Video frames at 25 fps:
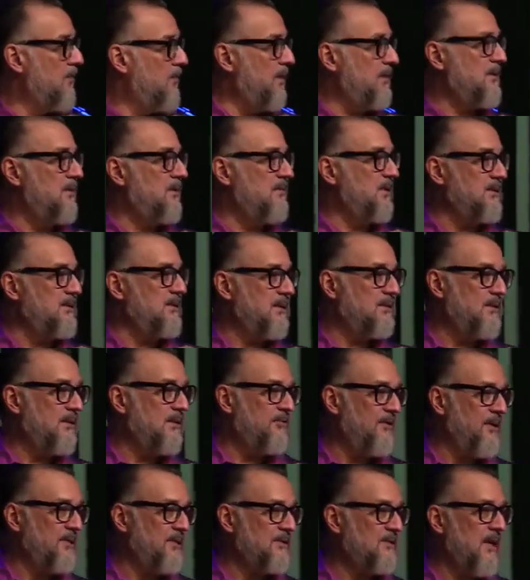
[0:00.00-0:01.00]
Wisdom is a
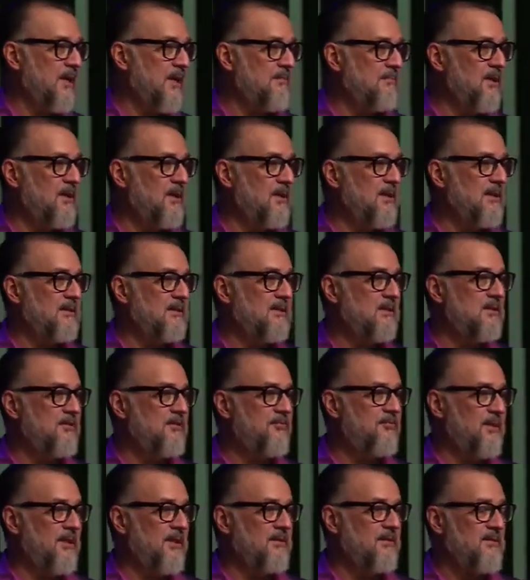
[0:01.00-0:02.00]
defense, like money is a
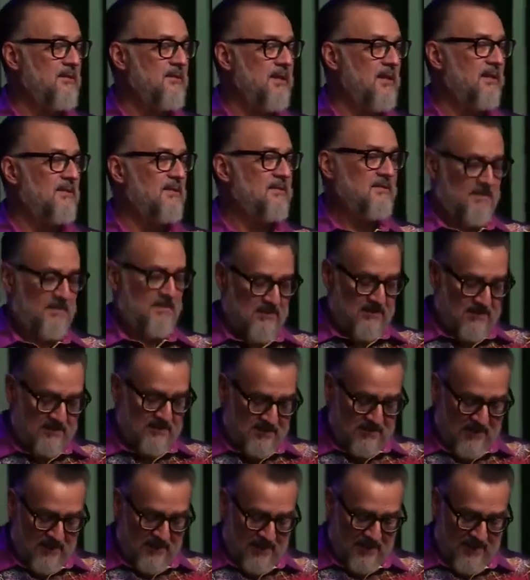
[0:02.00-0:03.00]
defense. The
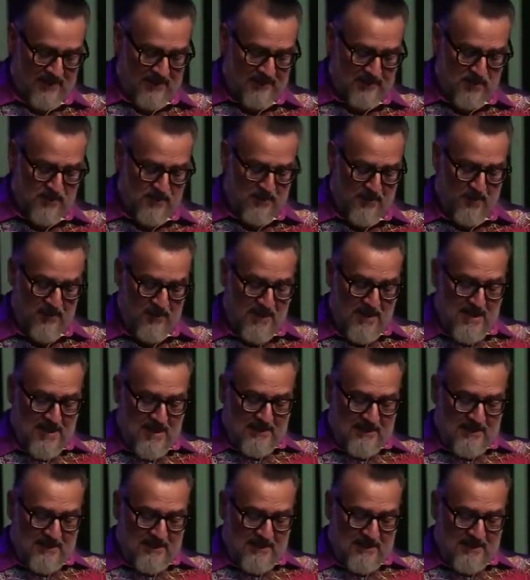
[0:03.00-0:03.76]
excellency, I like this part.